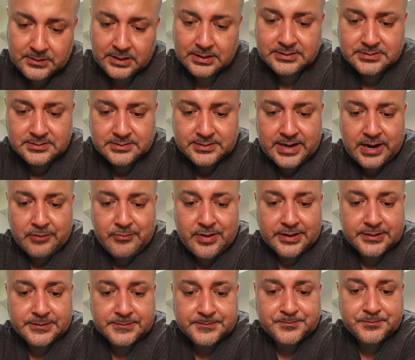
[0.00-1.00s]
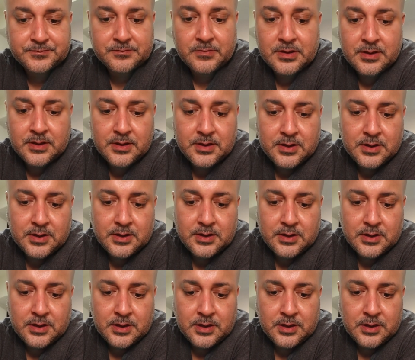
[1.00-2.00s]
listen to that record.
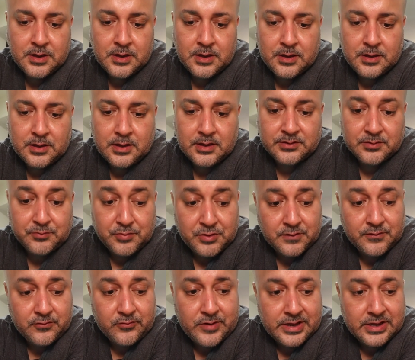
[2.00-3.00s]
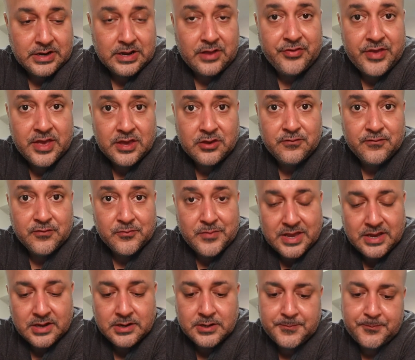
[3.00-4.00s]
It's a beautiful record. I thank you for
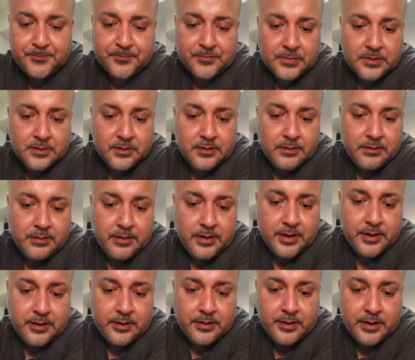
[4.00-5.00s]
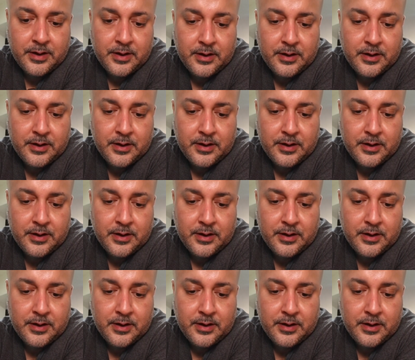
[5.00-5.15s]
making it. And